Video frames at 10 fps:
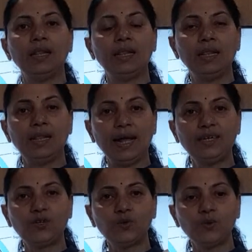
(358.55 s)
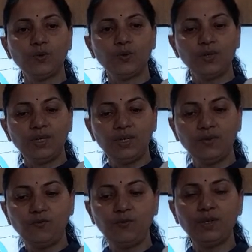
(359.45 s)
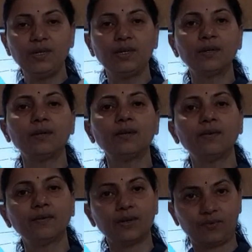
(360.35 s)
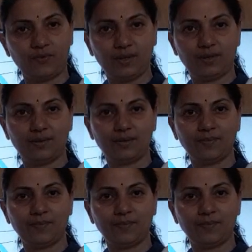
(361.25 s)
latero-inferior surface.